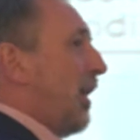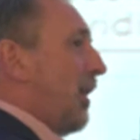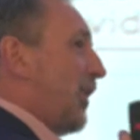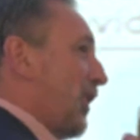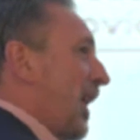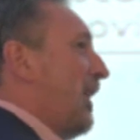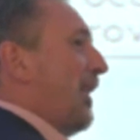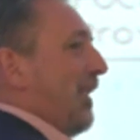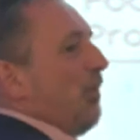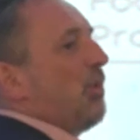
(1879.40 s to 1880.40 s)

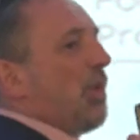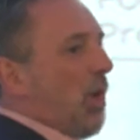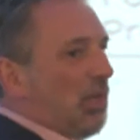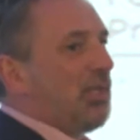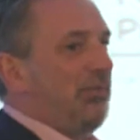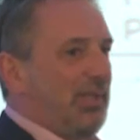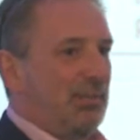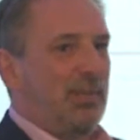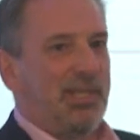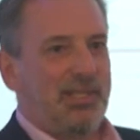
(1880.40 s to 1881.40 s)
status, it was cost
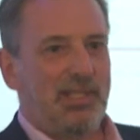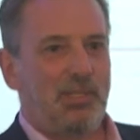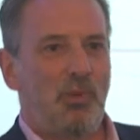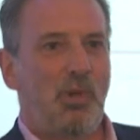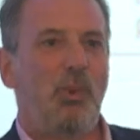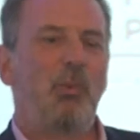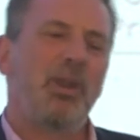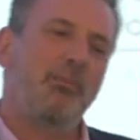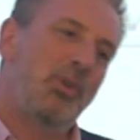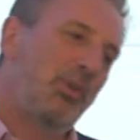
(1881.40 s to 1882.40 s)
visibility as well. We want
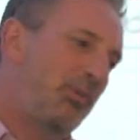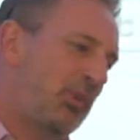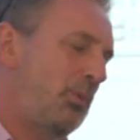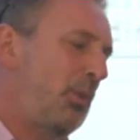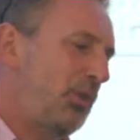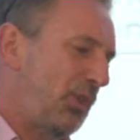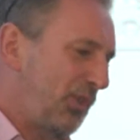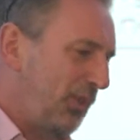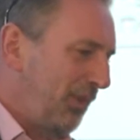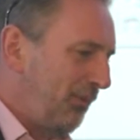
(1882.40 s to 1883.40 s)
to move towards a
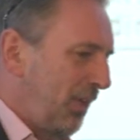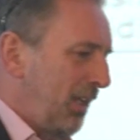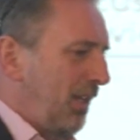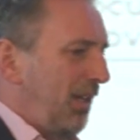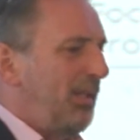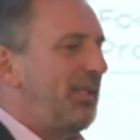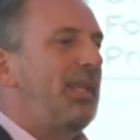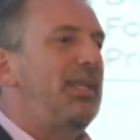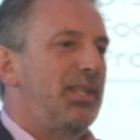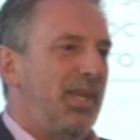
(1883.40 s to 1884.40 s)
sort of a
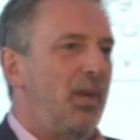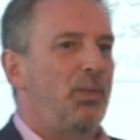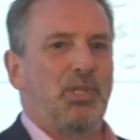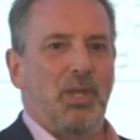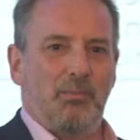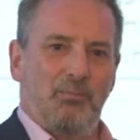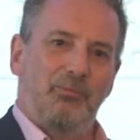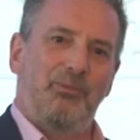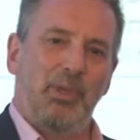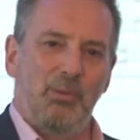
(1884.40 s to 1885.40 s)
TCO type
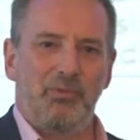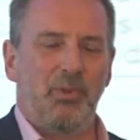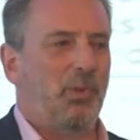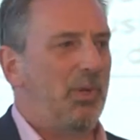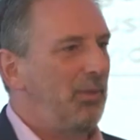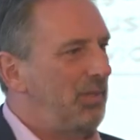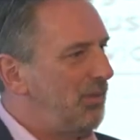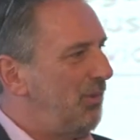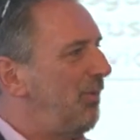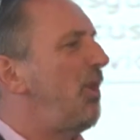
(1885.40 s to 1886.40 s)
view of the world, a
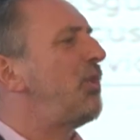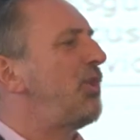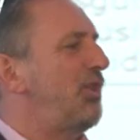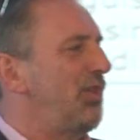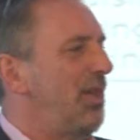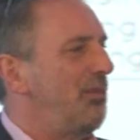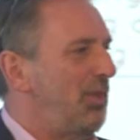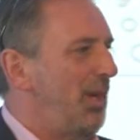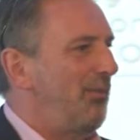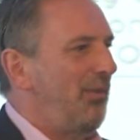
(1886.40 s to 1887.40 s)
sort of cost to serve
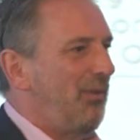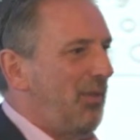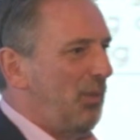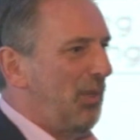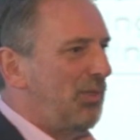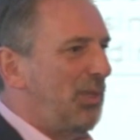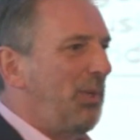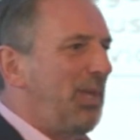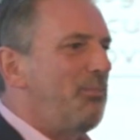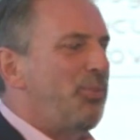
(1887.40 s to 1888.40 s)
type view of the world, so
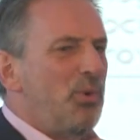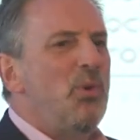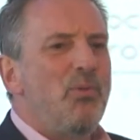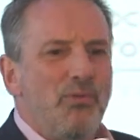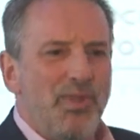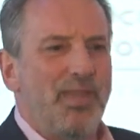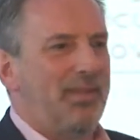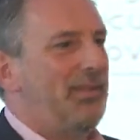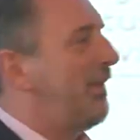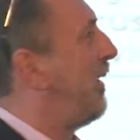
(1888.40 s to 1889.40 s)
we can prove
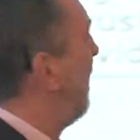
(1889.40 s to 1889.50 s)
things